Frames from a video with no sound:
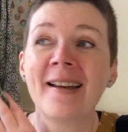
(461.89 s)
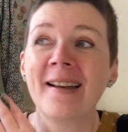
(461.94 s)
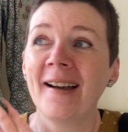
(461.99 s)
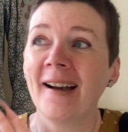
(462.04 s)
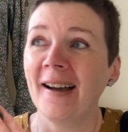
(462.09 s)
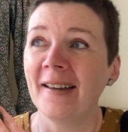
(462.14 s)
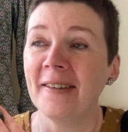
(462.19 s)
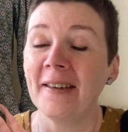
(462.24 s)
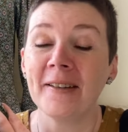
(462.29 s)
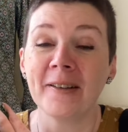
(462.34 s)

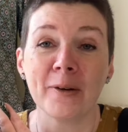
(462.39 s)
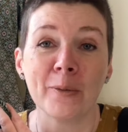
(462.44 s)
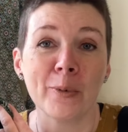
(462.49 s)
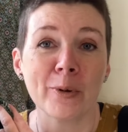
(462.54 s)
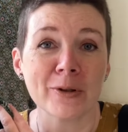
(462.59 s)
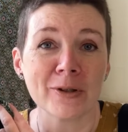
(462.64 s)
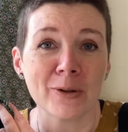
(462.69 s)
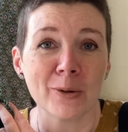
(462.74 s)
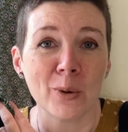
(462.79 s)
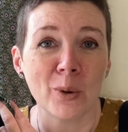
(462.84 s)
and then I
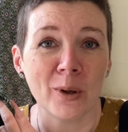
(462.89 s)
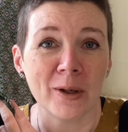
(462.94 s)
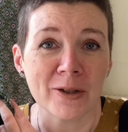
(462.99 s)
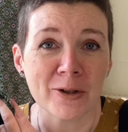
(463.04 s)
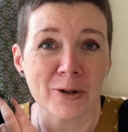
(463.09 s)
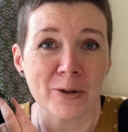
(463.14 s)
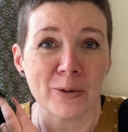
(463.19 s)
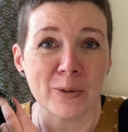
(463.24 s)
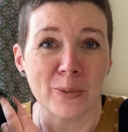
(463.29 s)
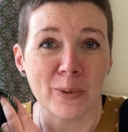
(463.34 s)
wasn't quite
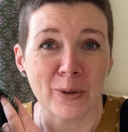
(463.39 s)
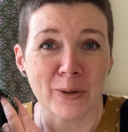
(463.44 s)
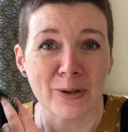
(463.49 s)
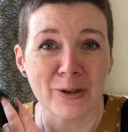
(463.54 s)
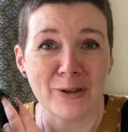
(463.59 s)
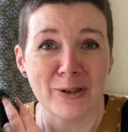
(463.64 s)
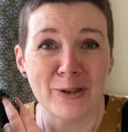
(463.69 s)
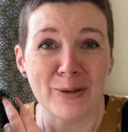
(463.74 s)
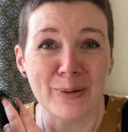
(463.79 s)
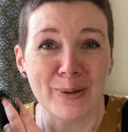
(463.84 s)
sure what to
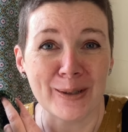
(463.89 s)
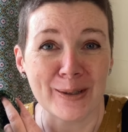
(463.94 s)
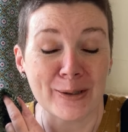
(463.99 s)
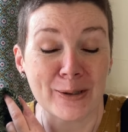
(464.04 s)
do with